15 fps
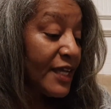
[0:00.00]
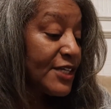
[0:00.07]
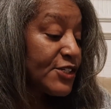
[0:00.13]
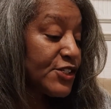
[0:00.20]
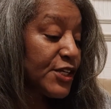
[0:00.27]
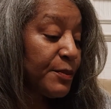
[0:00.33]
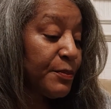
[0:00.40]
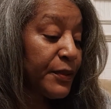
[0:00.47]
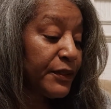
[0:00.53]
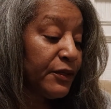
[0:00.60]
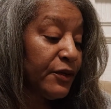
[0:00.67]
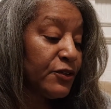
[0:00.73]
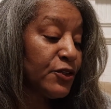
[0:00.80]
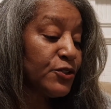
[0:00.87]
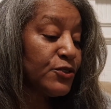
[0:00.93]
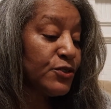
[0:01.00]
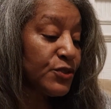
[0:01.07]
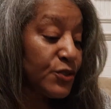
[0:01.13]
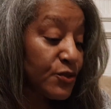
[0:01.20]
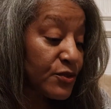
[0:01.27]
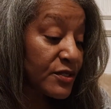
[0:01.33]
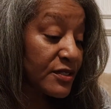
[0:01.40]
She put on her
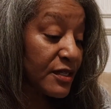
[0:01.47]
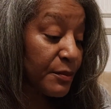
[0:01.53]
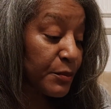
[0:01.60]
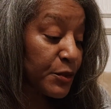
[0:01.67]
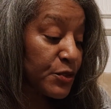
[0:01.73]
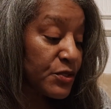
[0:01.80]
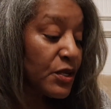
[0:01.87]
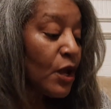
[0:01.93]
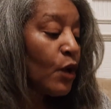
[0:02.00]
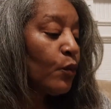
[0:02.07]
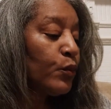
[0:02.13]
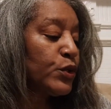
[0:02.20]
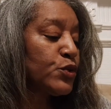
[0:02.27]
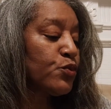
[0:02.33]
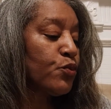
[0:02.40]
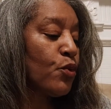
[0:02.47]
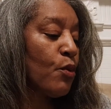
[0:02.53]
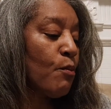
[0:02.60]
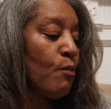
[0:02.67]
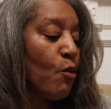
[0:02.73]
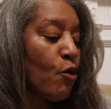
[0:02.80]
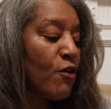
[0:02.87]
new slippers, which were
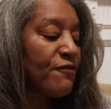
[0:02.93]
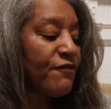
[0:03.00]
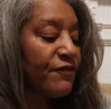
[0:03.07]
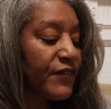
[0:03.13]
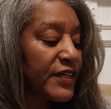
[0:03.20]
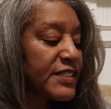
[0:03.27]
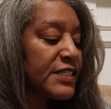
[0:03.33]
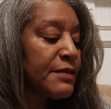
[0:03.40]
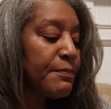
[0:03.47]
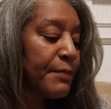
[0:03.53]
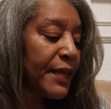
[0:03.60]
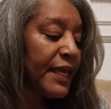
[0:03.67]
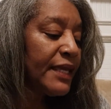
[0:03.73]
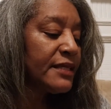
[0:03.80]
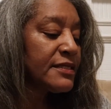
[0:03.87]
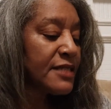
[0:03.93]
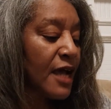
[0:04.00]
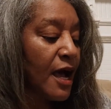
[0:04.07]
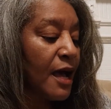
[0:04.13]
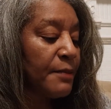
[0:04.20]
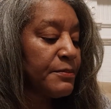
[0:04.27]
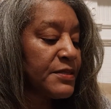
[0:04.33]
more fuzzy pink
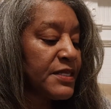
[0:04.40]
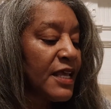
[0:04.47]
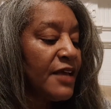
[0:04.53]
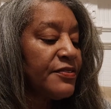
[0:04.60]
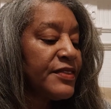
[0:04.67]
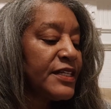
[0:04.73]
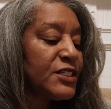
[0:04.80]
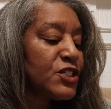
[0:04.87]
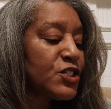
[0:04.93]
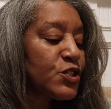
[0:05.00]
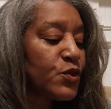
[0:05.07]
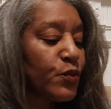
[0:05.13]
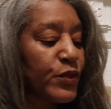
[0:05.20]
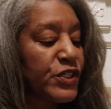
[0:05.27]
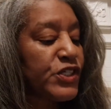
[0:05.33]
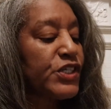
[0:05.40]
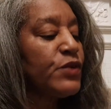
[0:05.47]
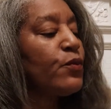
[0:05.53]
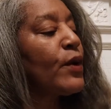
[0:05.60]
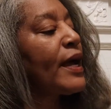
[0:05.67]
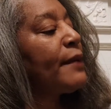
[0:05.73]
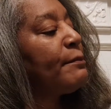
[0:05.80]
tops than
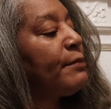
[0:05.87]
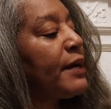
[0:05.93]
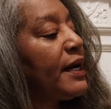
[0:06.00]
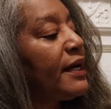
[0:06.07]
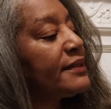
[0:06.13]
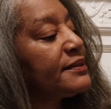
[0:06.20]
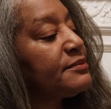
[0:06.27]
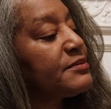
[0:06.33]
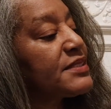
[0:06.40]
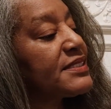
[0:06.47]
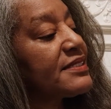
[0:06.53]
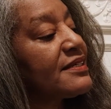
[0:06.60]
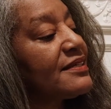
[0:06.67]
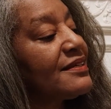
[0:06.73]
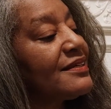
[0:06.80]
squishy white bottoms.